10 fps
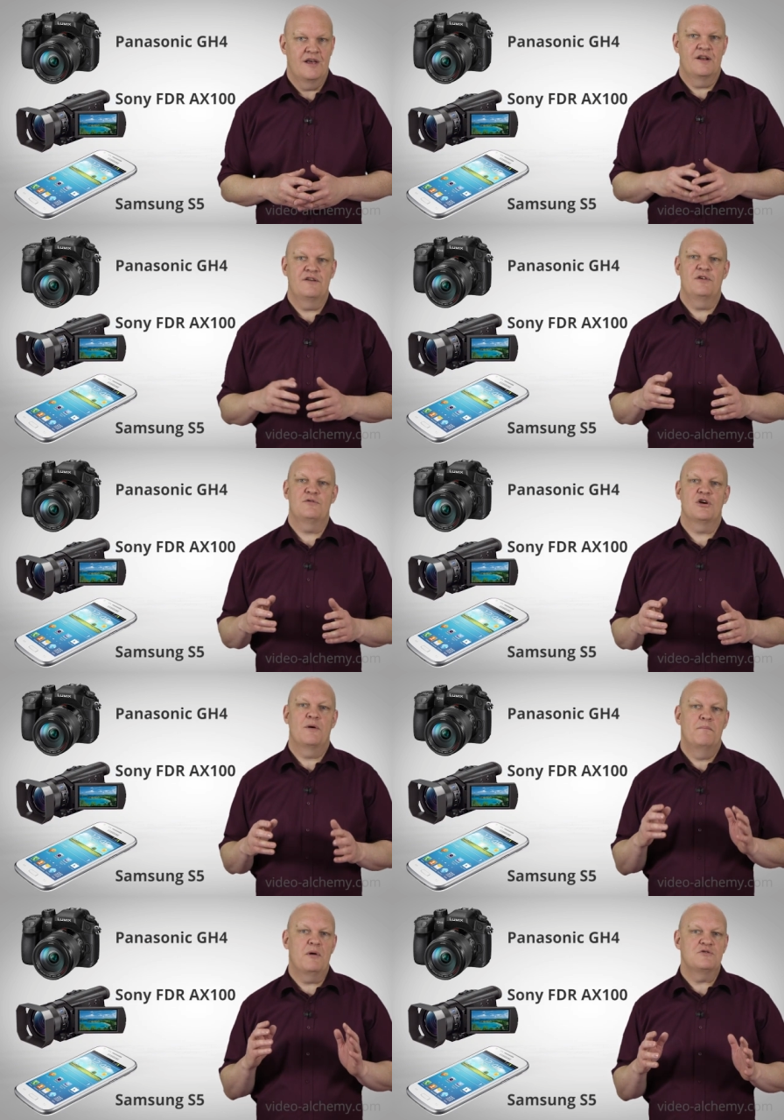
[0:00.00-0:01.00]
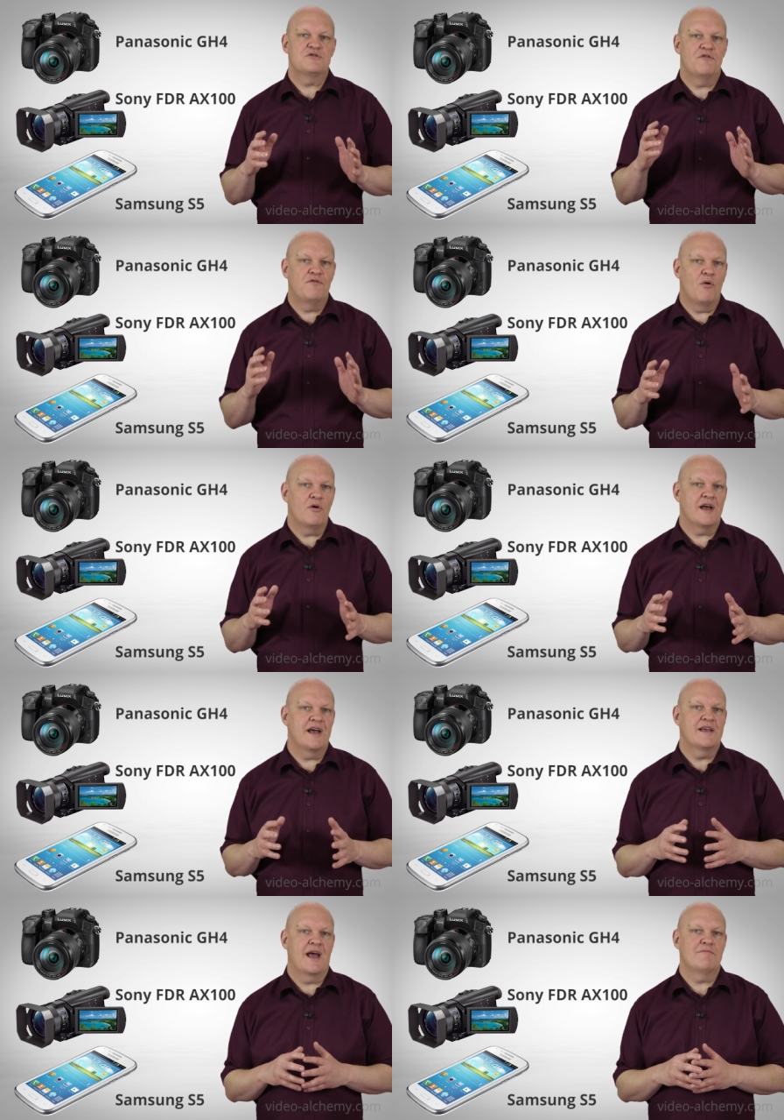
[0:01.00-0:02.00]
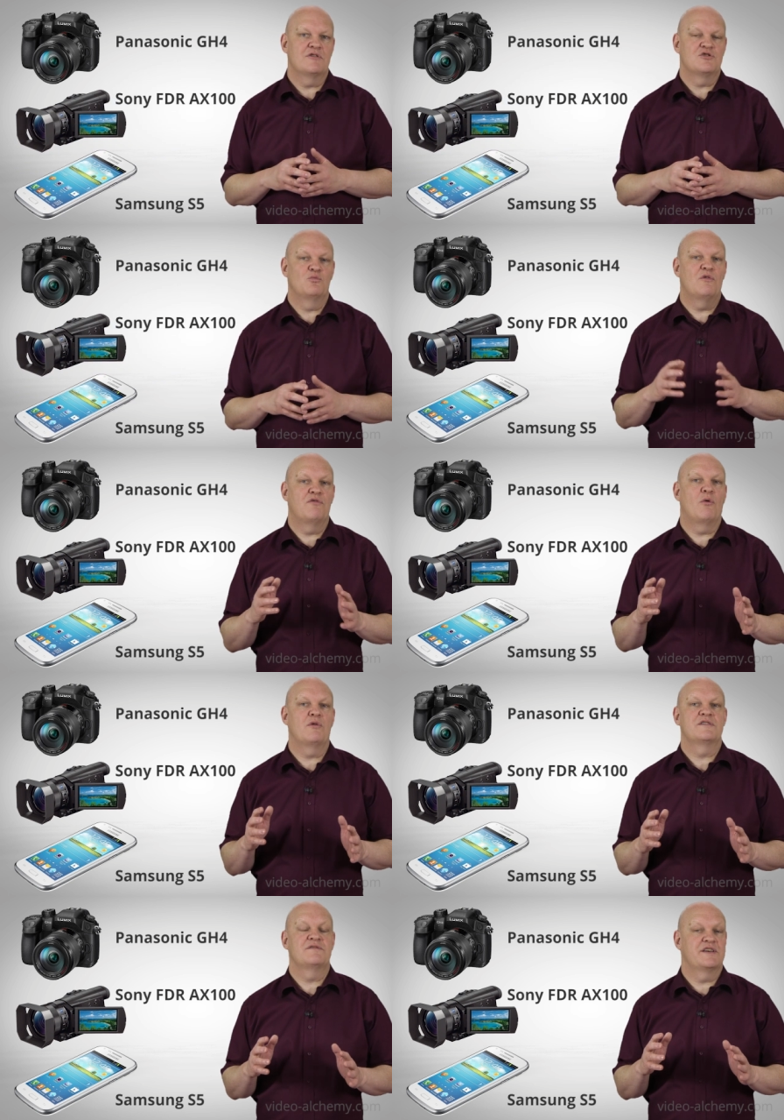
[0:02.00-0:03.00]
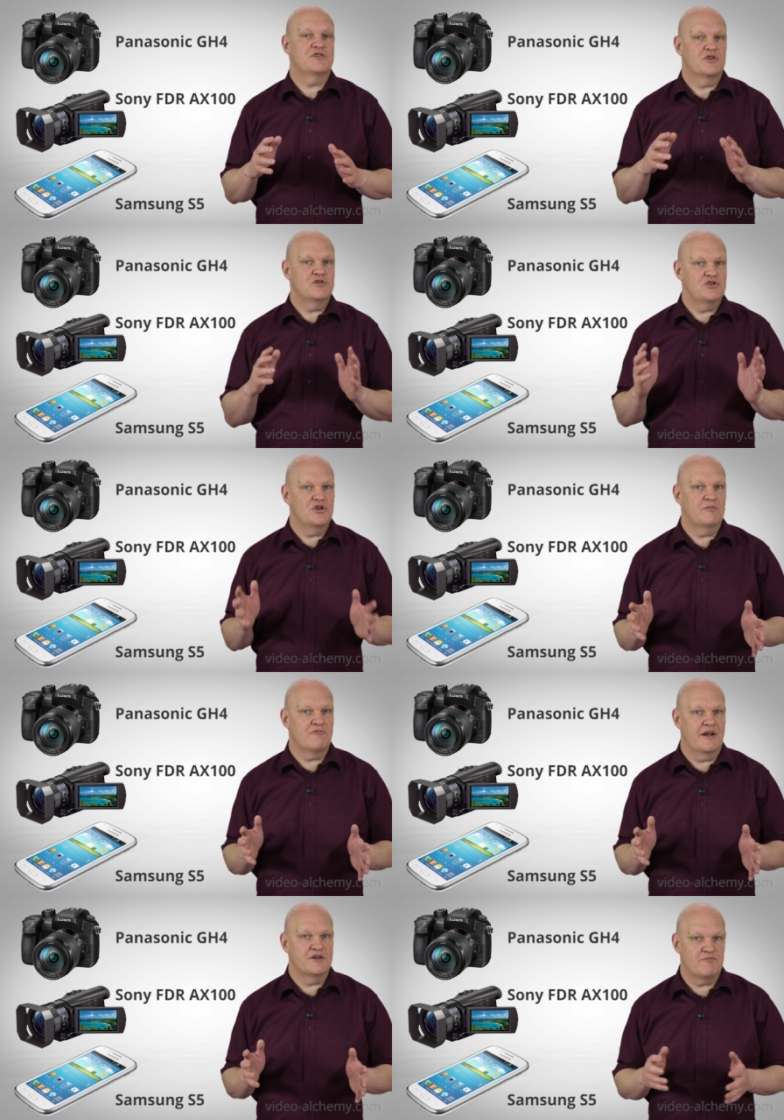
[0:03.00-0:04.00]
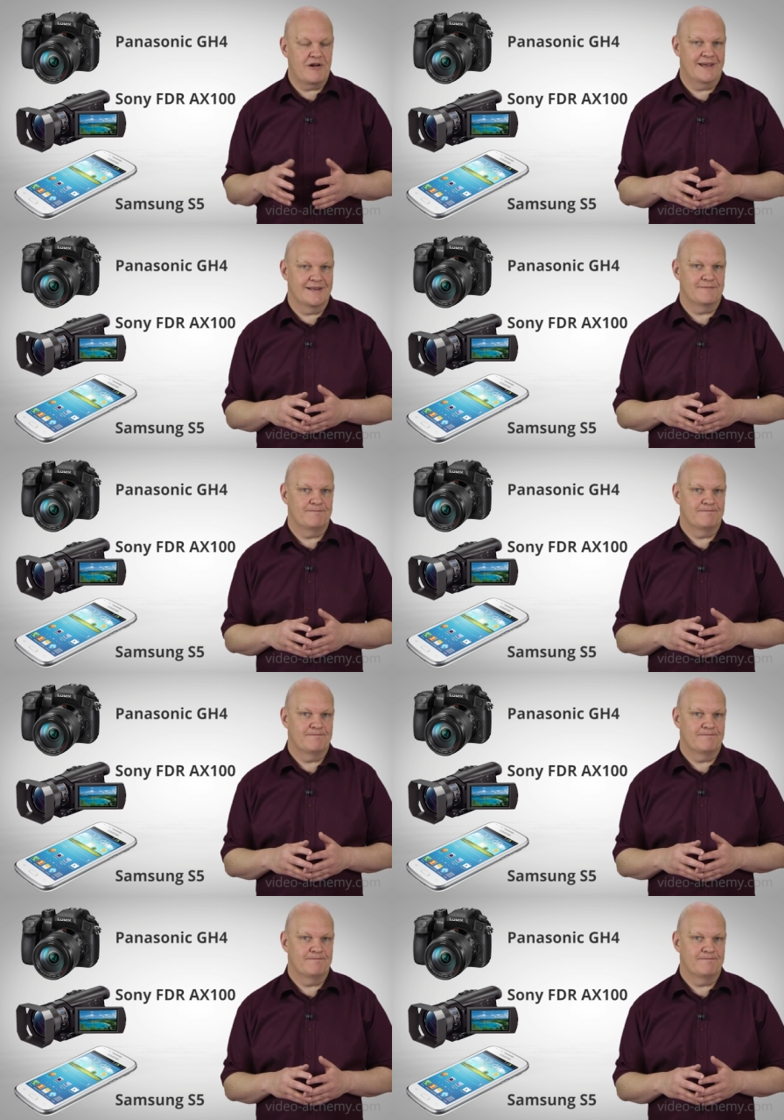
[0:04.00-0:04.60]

In the future, most 4K cameras will fall into this consumer range bracket.